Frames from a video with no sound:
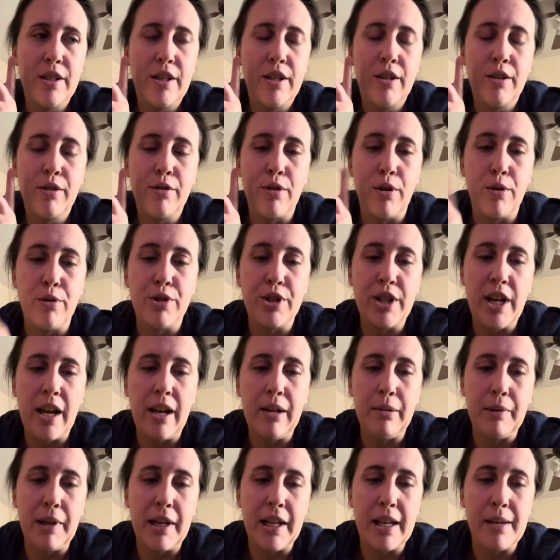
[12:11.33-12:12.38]
crochet
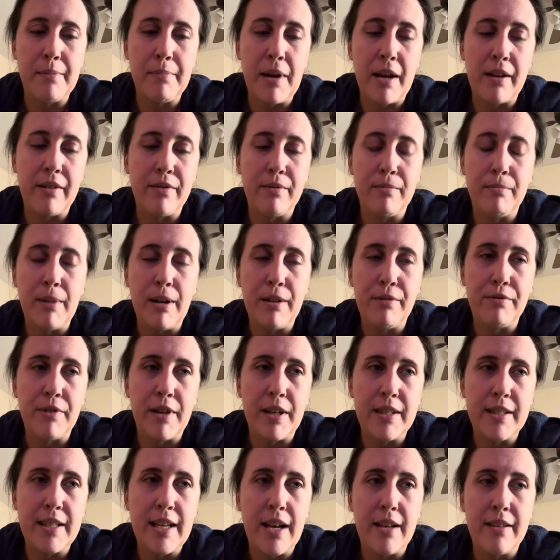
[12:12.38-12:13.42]
when I get back from my
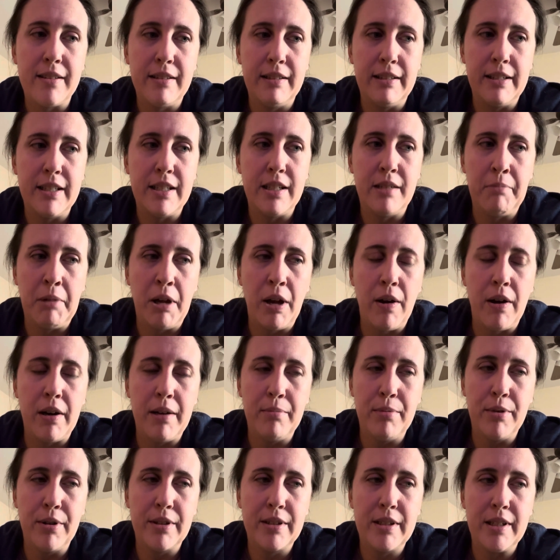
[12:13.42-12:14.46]
friend's house and listen to my
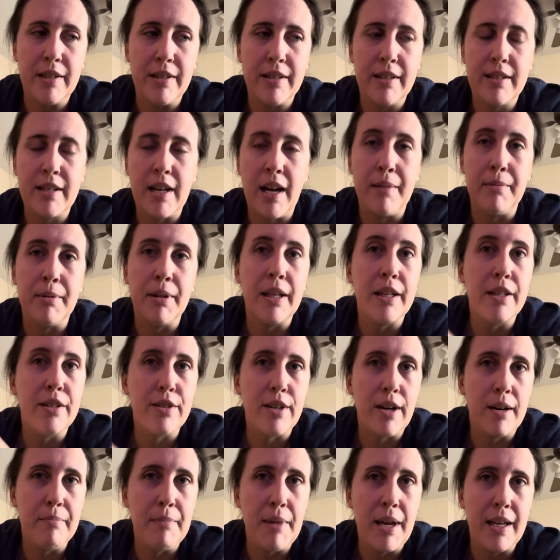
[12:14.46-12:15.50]
audiobook till it's time to like
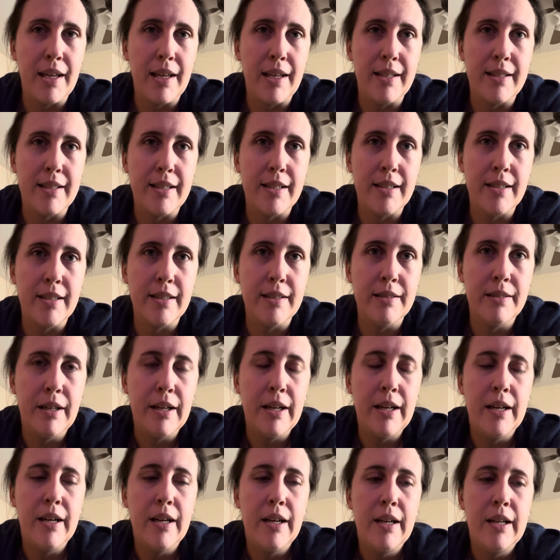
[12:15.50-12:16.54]
start making dinner.
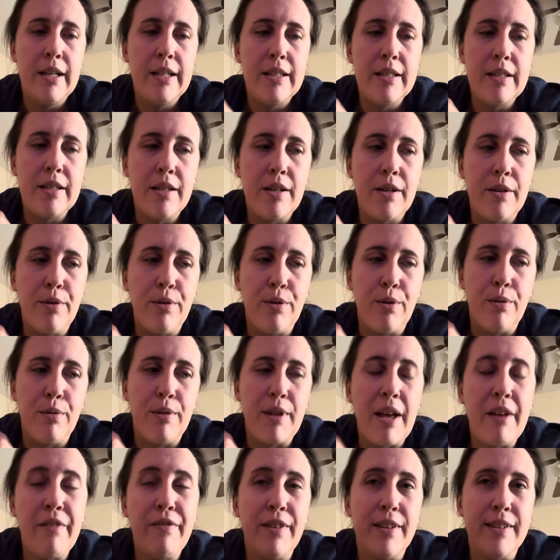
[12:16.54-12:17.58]
So
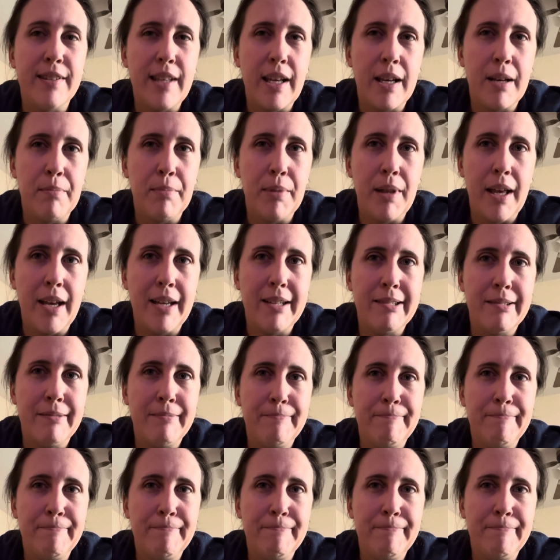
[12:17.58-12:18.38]
that feels like a plan